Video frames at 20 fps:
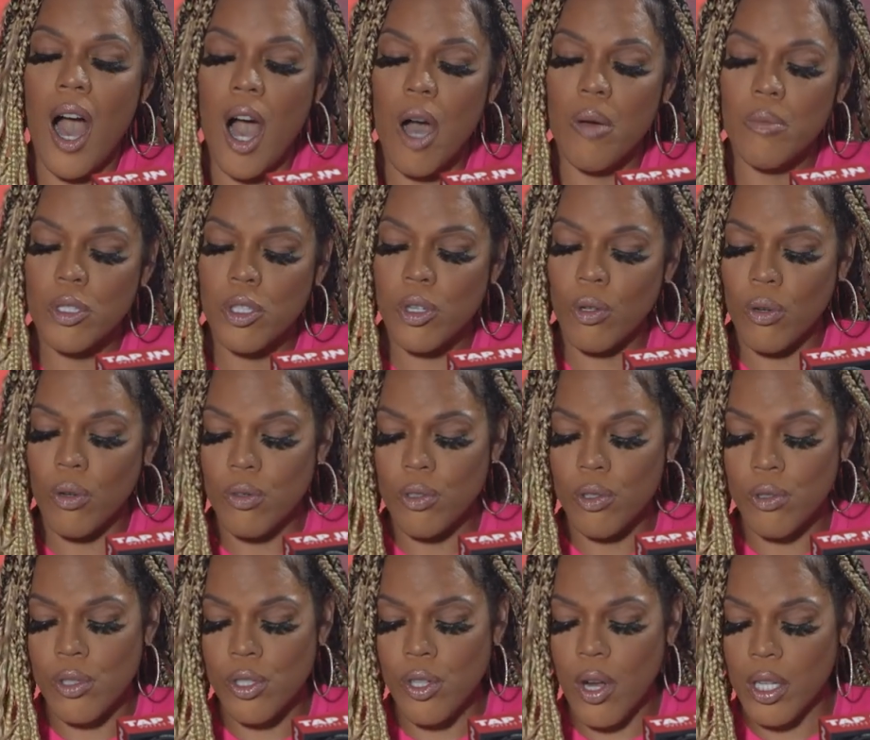Um, so
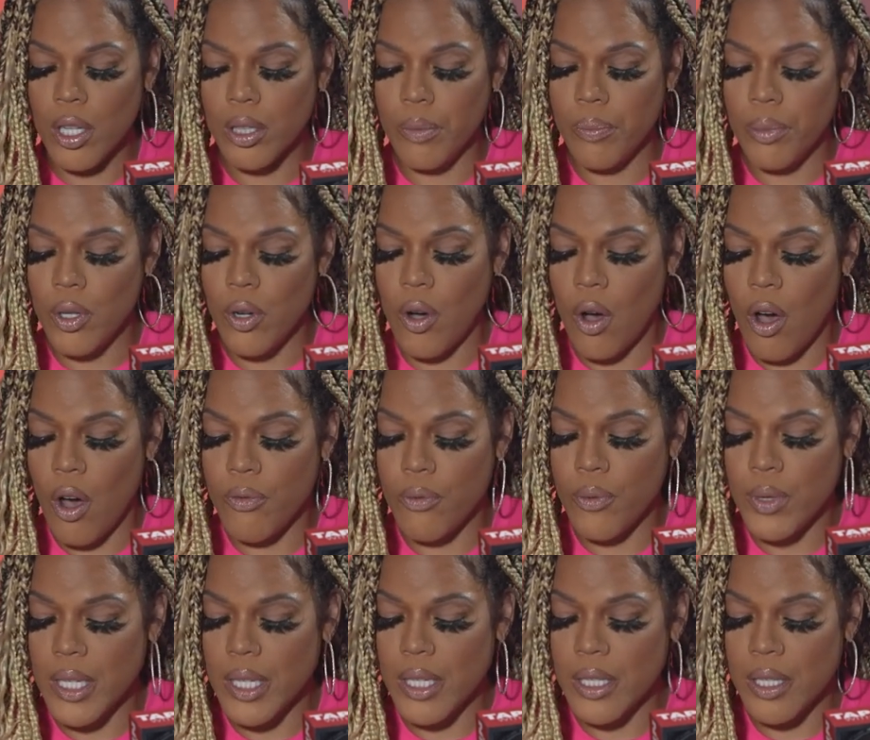you start the book off
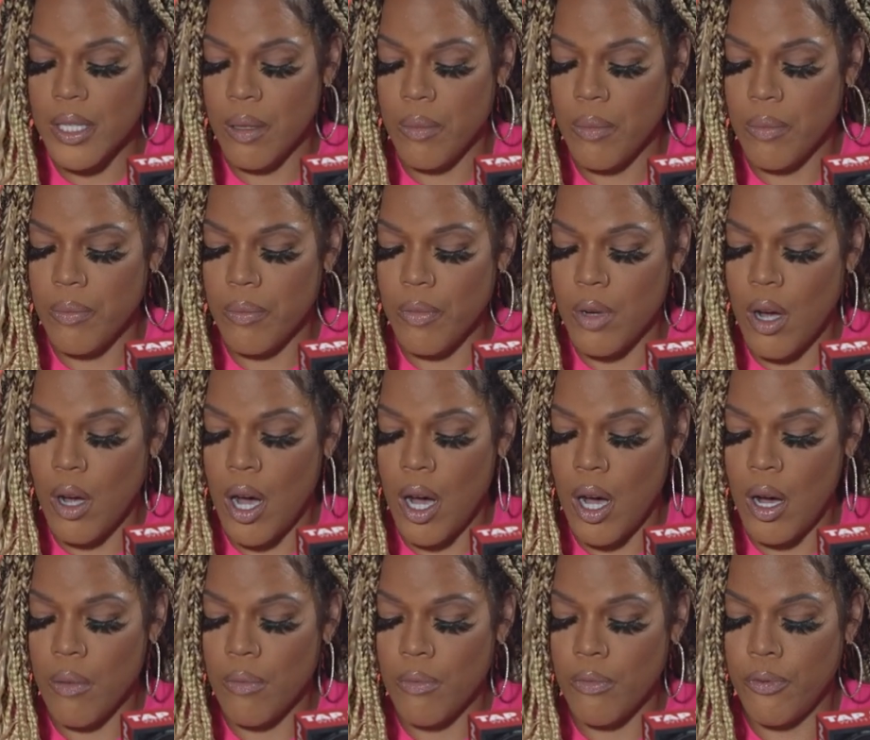with some
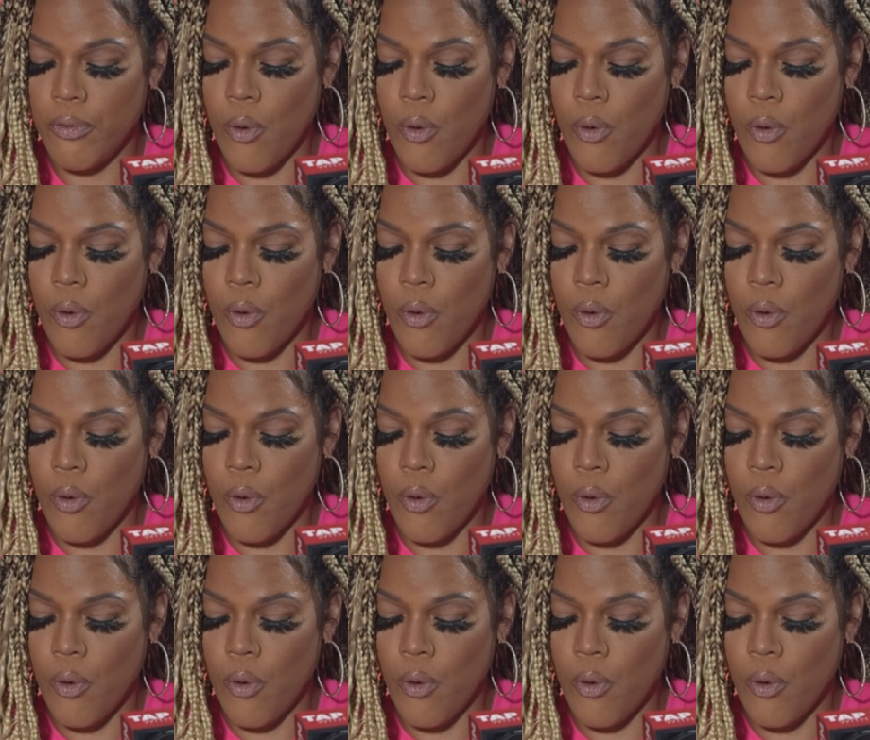um